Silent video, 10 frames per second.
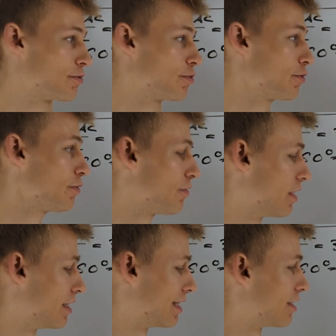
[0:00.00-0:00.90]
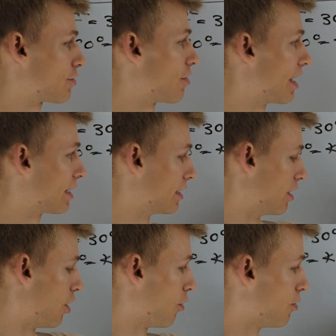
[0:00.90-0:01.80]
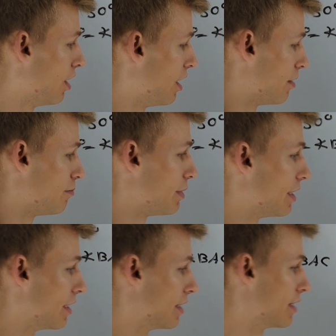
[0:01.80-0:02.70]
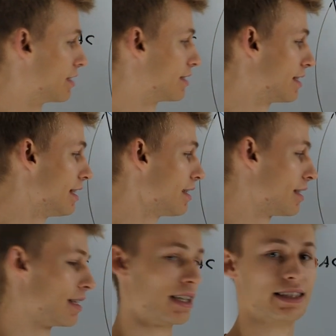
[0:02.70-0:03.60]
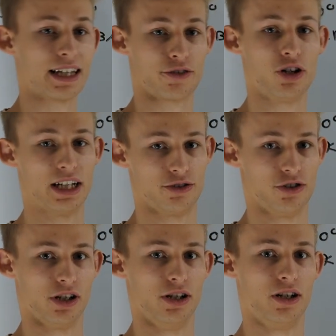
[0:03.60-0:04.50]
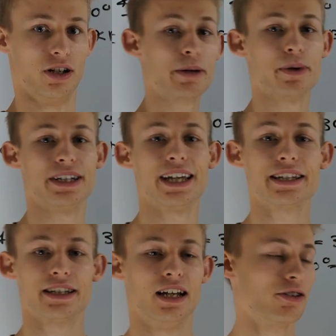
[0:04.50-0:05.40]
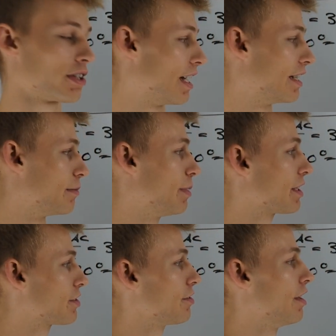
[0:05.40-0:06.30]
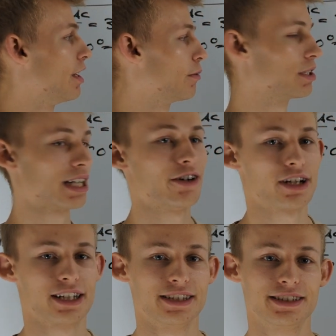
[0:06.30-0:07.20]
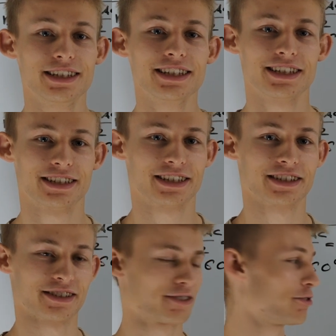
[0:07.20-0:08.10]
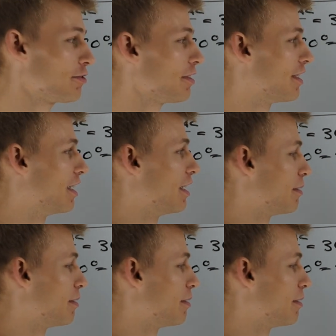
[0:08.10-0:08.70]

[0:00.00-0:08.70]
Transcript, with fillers: is to prove that triangle O B C is equilateral. But by taking a look at the picture, we directly see that this is true